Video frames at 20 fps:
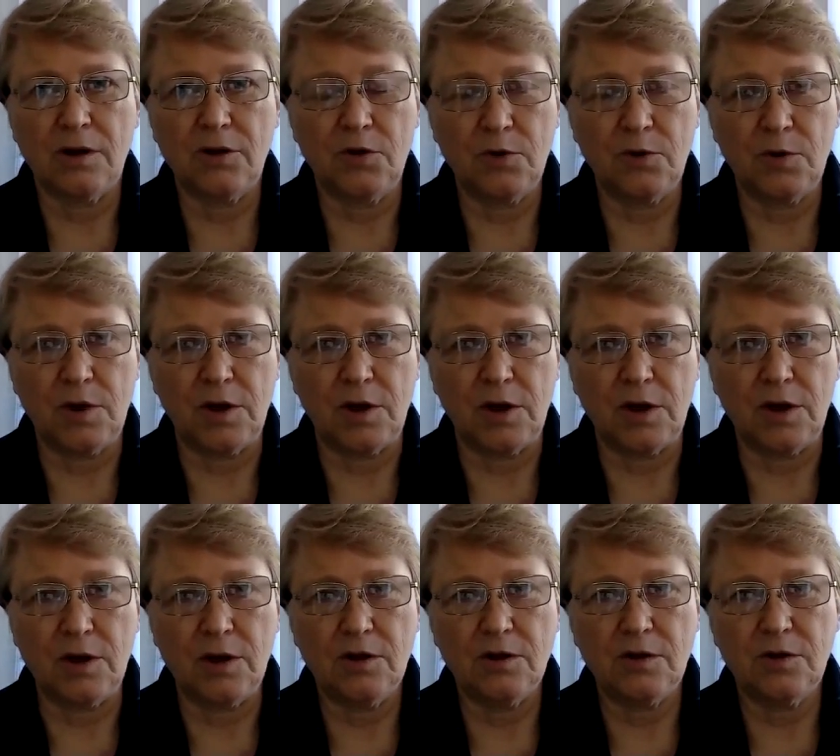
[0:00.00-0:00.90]

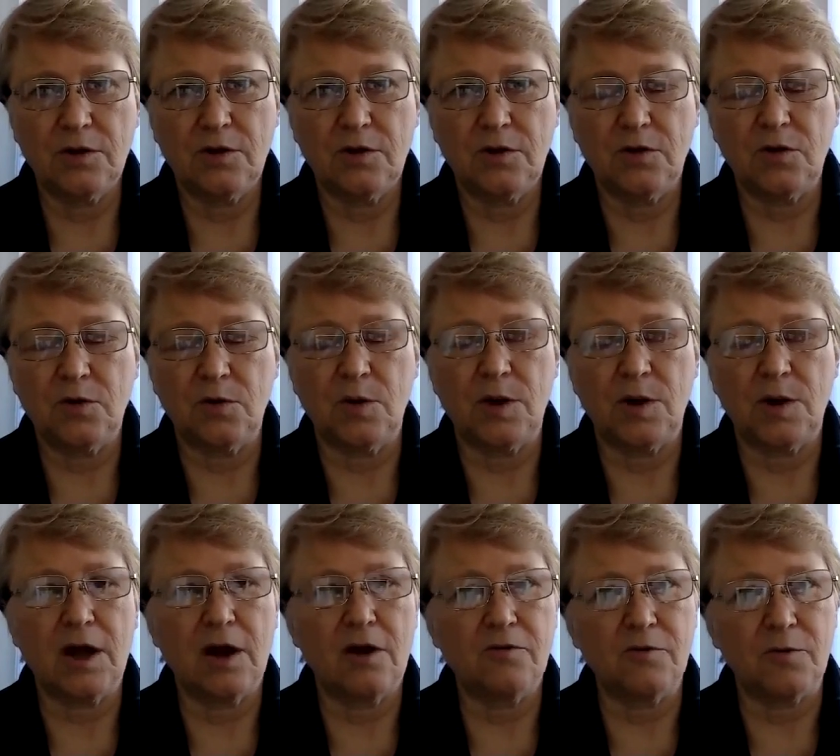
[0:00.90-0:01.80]
duty to a
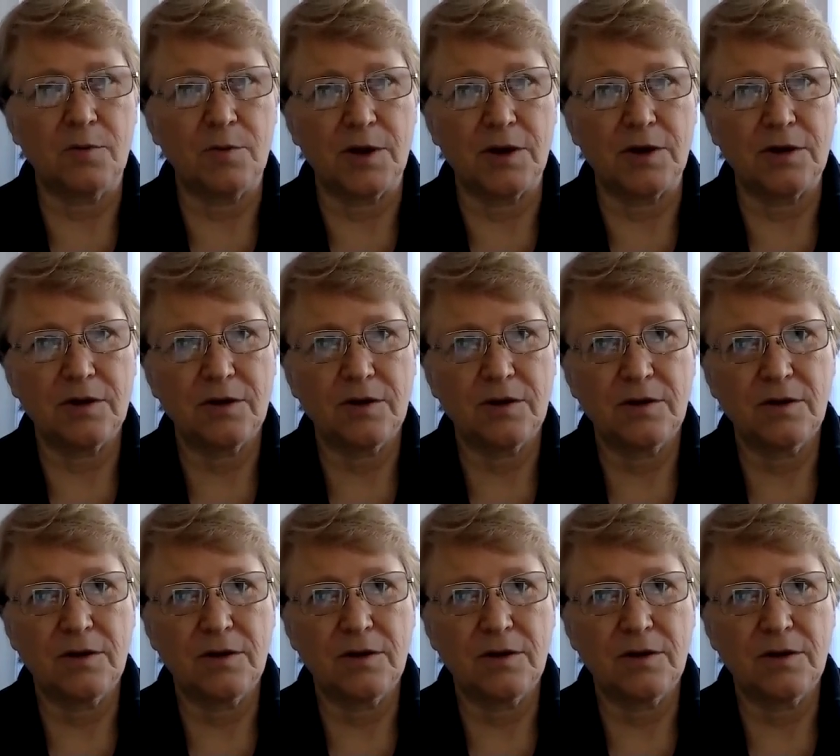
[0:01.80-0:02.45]
government.